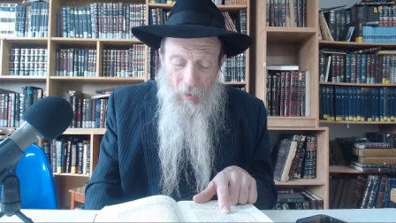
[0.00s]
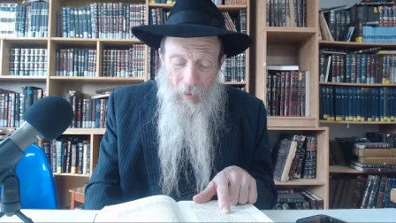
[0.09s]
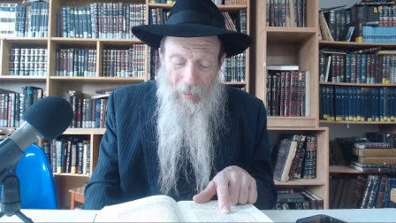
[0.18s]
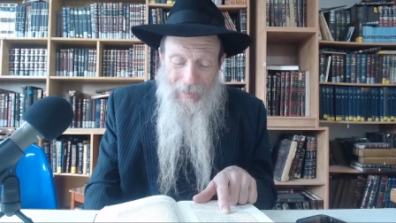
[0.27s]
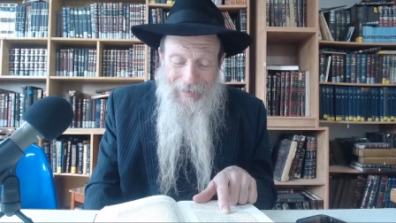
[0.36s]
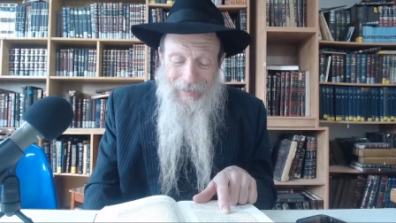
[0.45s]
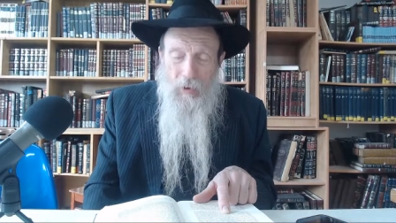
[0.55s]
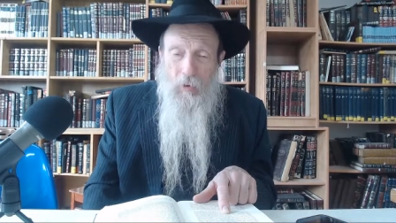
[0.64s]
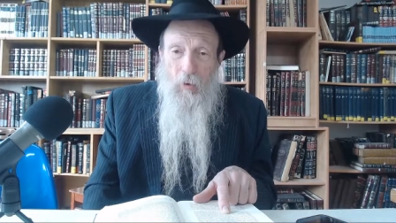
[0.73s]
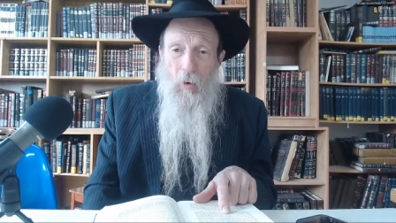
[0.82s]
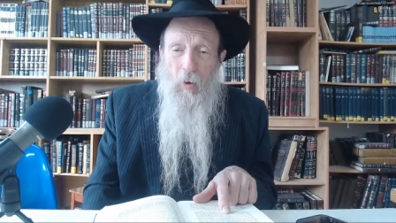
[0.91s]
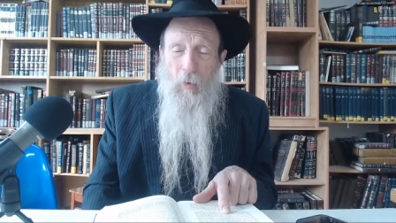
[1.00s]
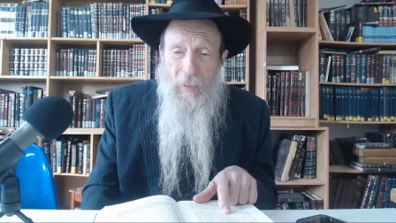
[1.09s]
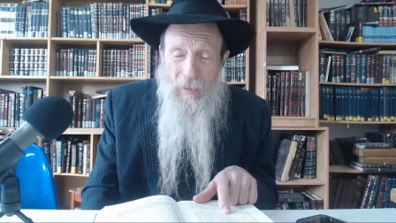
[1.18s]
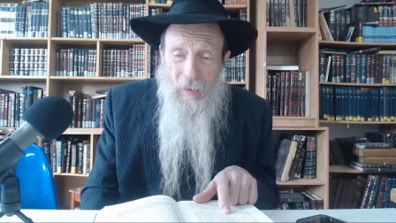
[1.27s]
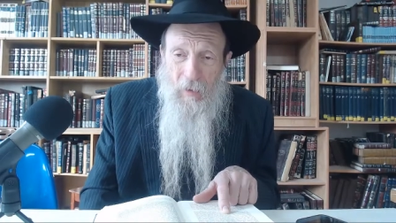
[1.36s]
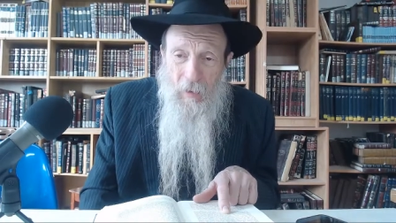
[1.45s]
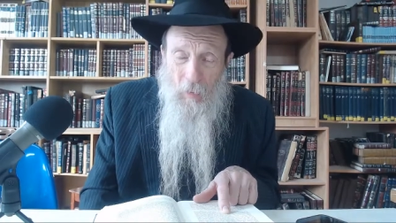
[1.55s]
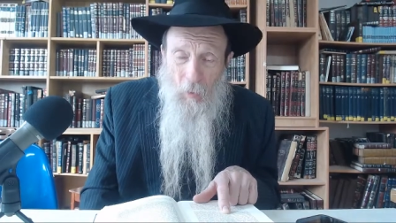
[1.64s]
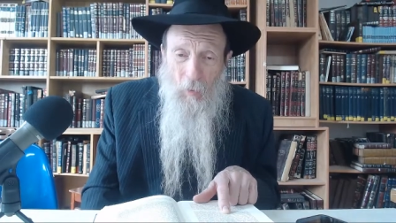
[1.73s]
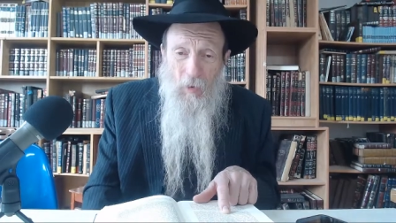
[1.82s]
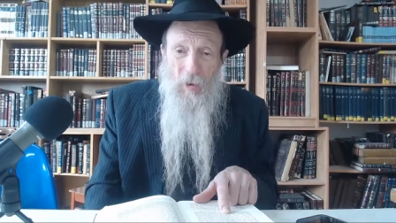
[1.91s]
and glory.
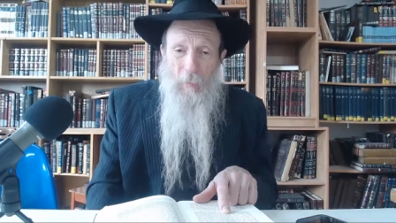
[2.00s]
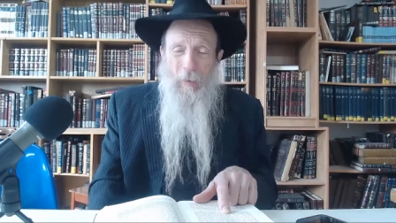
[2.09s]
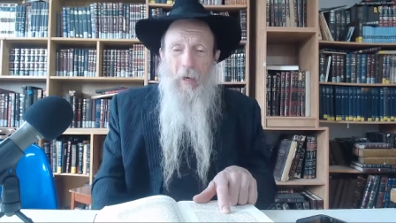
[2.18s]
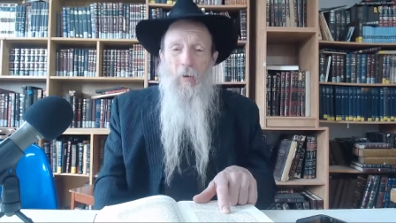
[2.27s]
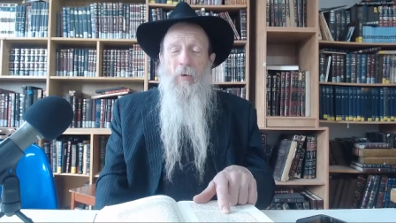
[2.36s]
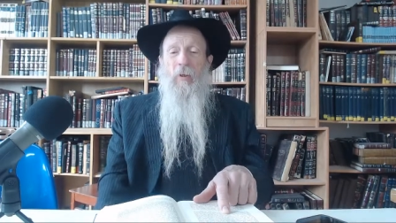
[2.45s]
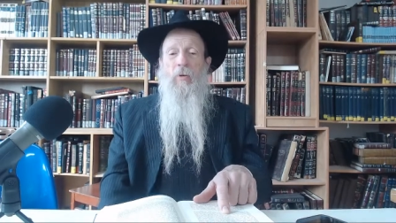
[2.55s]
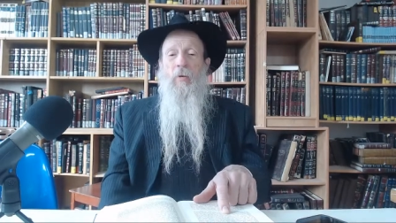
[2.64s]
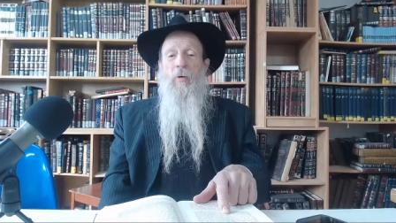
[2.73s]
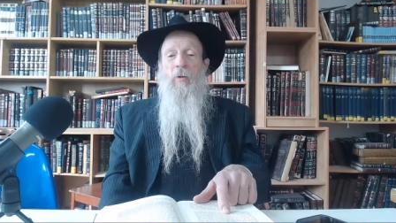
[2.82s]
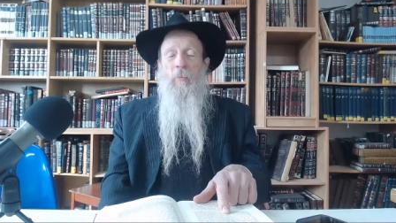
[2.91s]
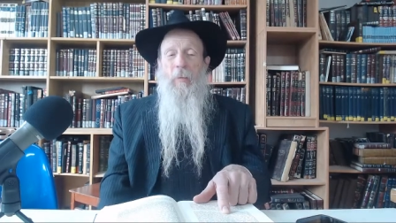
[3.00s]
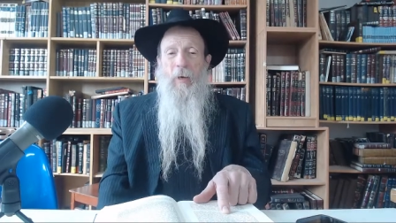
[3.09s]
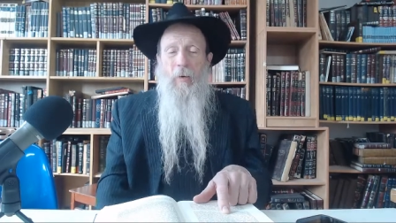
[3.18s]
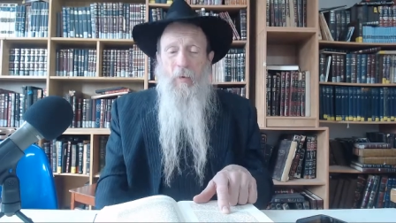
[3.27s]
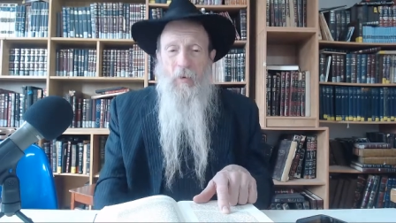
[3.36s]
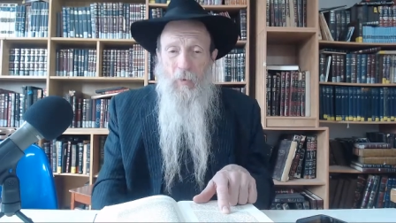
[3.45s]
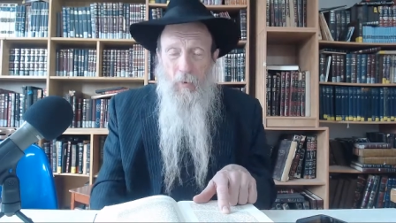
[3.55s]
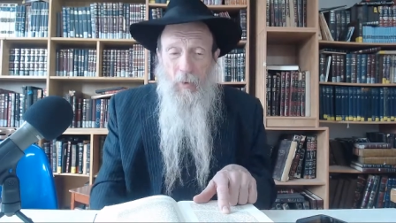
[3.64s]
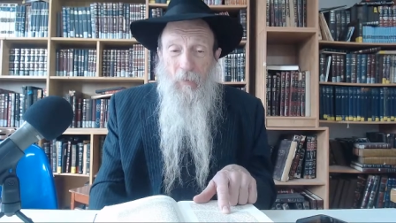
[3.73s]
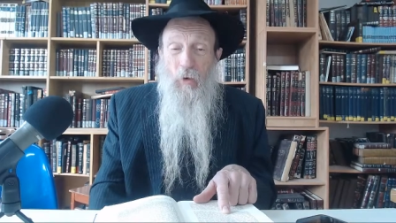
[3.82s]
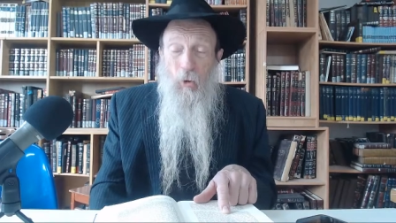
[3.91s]
What was the power and the glory? The power of the glory
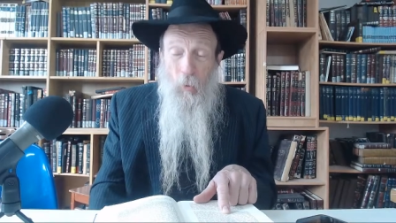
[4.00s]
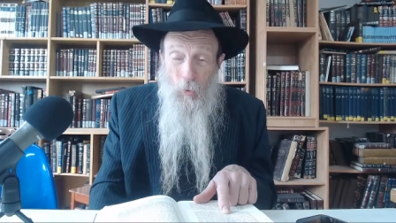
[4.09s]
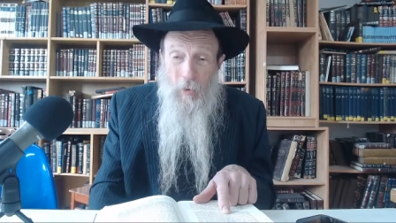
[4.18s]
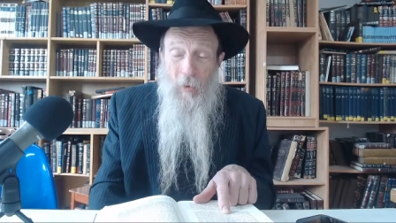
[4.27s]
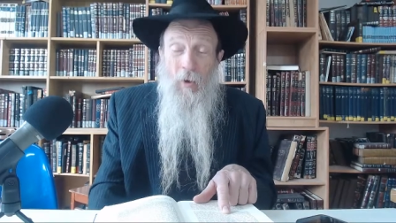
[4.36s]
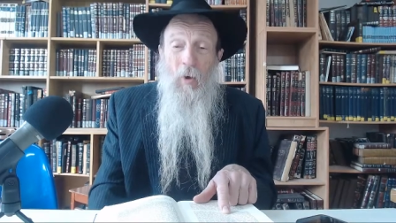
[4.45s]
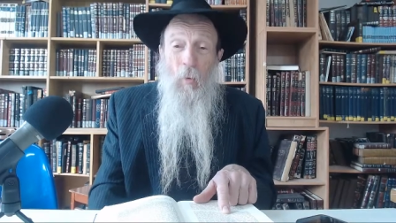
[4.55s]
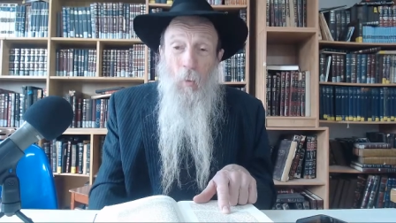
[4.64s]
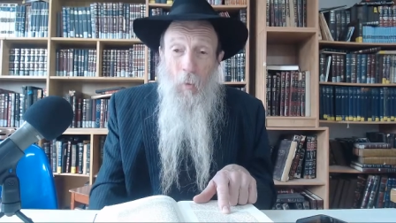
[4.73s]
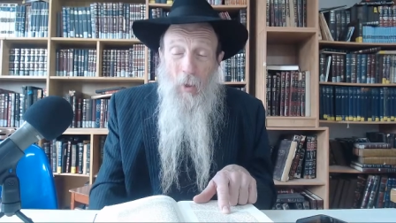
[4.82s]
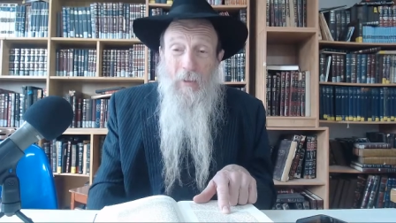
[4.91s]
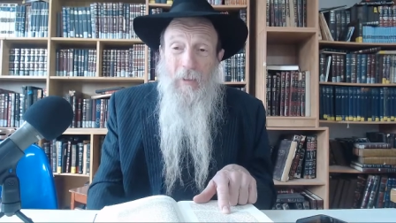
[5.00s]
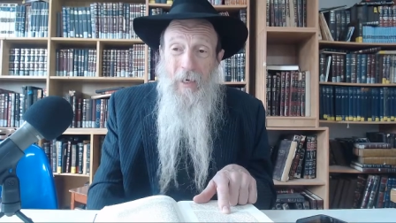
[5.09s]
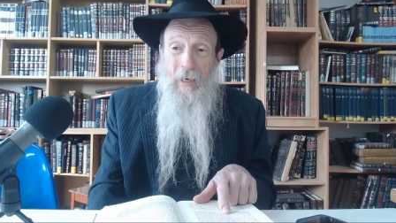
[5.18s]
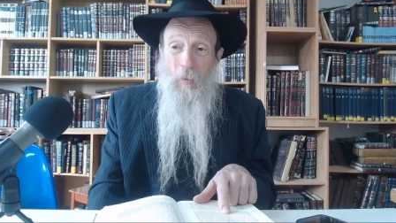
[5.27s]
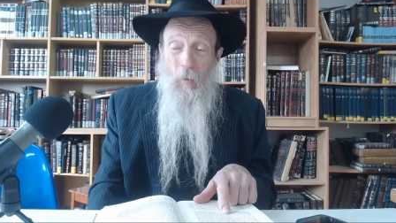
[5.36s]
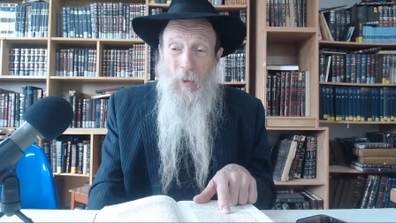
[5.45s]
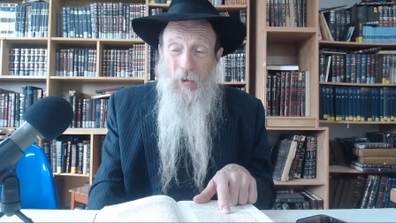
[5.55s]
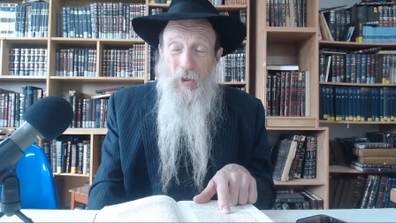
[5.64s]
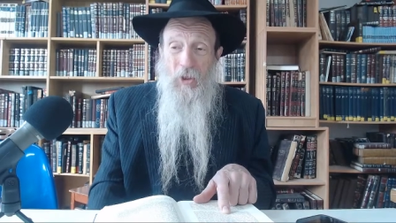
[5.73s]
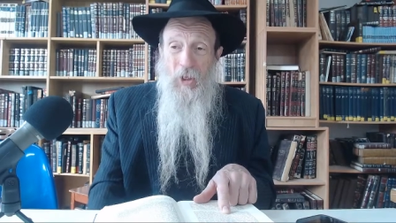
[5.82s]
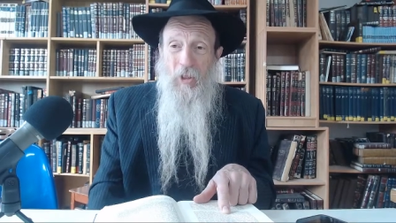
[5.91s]
of doing what God wants.
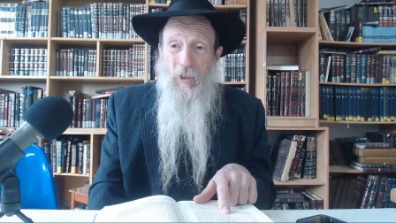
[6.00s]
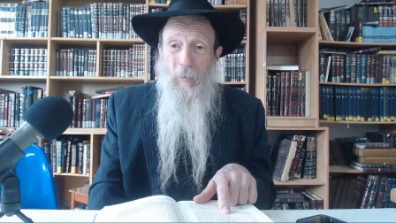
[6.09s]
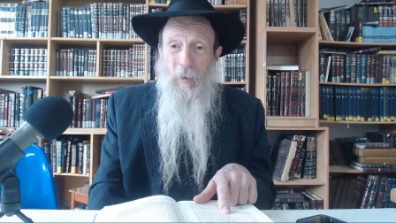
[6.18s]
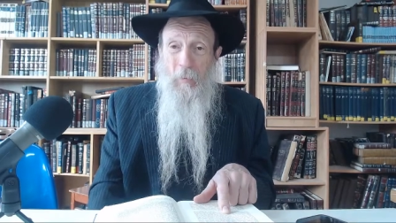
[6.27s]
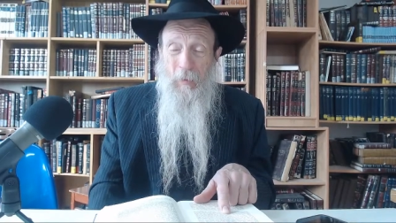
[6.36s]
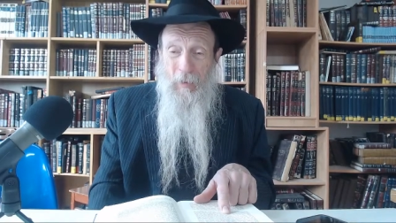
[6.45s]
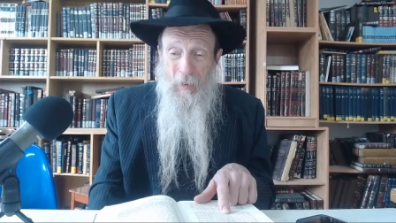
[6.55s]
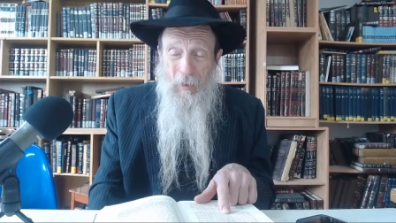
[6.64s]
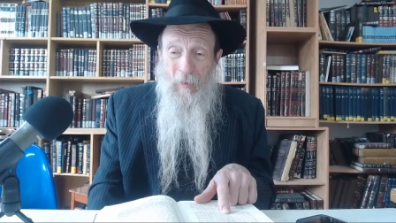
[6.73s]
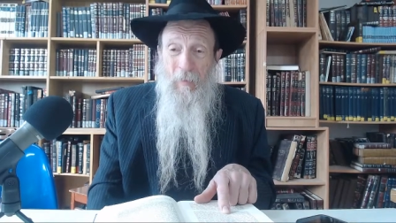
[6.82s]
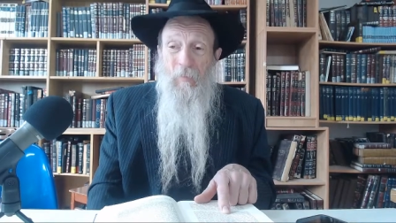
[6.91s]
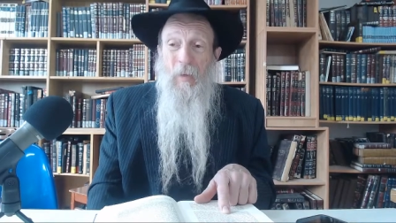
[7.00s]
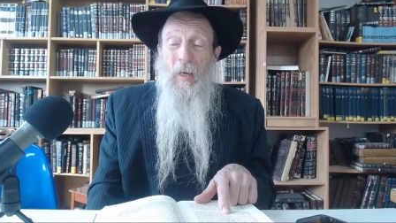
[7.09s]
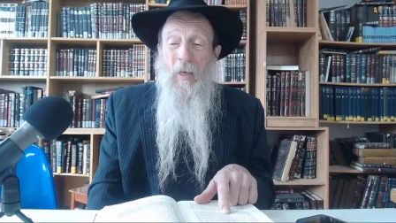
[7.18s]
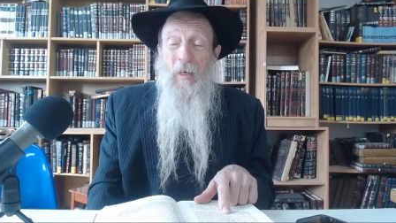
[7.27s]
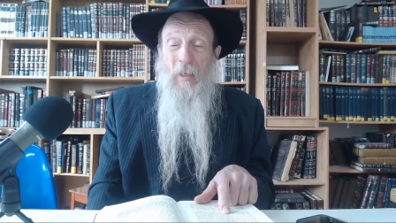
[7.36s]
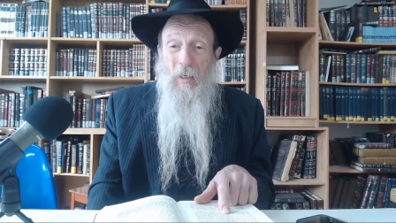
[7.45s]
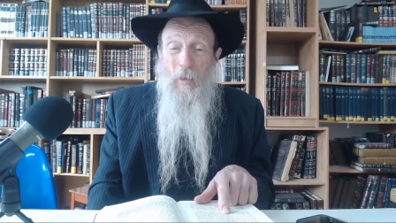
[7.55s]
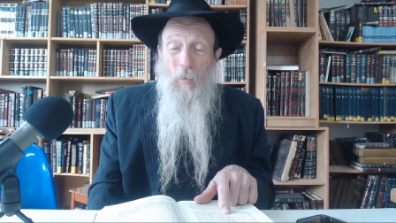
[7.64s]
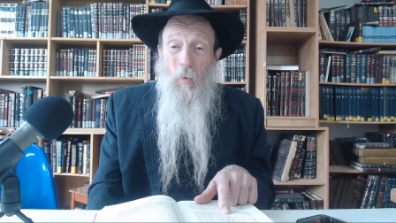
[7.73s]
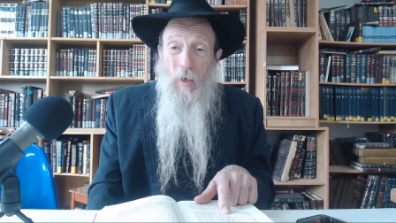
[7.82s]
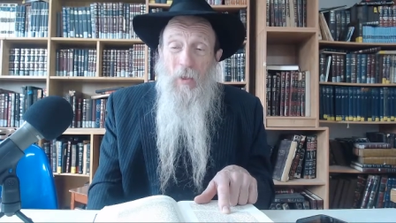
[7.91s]
It changed them completely. And he
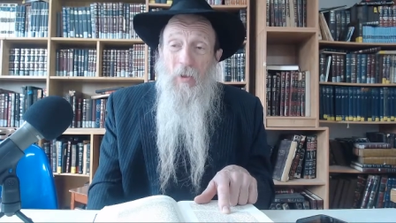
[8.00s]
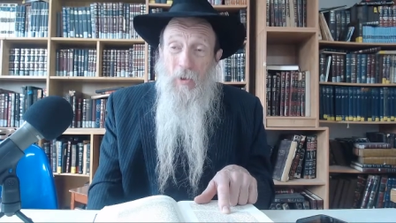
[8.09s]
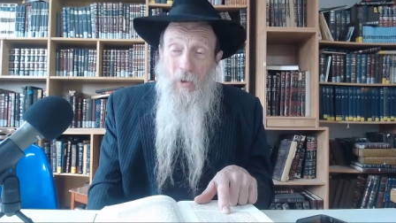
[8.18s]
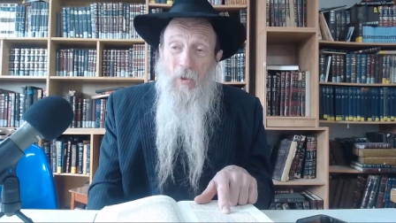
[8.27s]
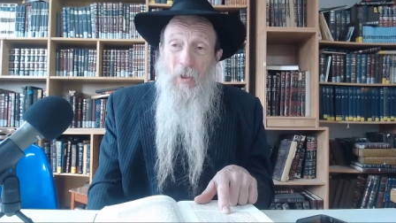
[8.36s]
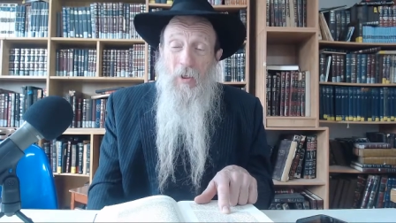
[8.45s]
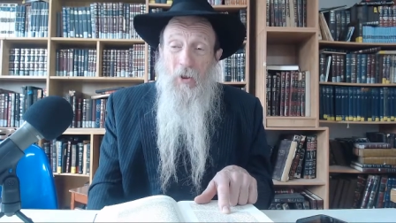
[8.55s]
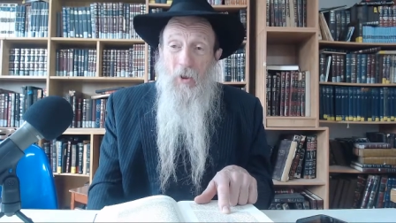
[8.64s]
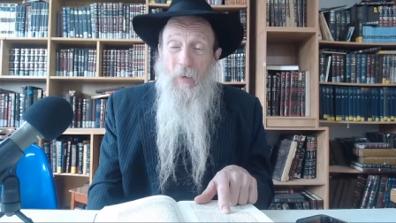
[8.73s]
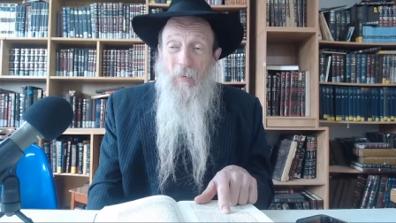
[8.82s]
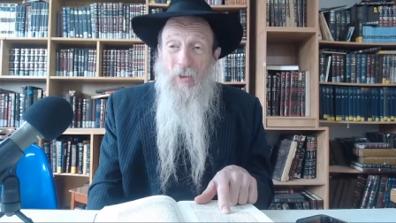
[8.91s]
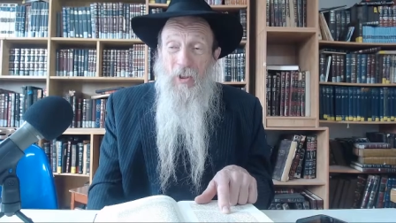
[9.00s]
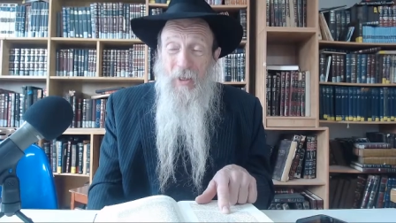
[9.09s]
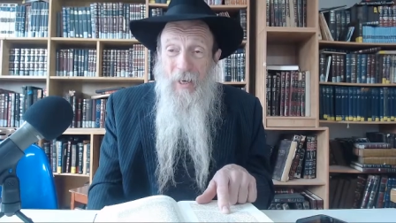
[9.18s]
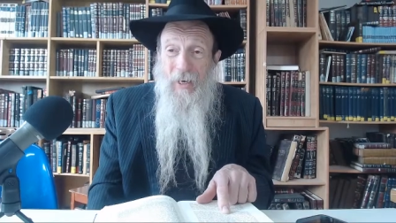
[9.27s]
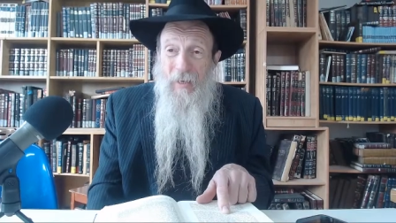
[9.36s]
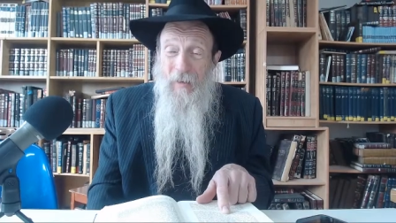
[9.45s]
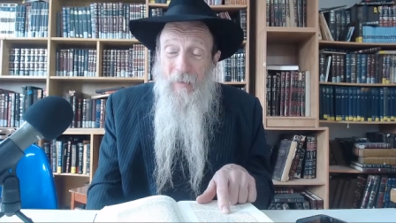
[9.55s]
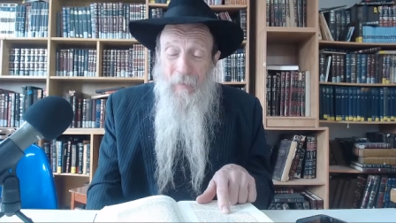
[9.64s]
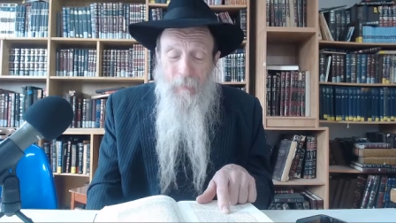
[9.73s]
wanted just that it should have a sign,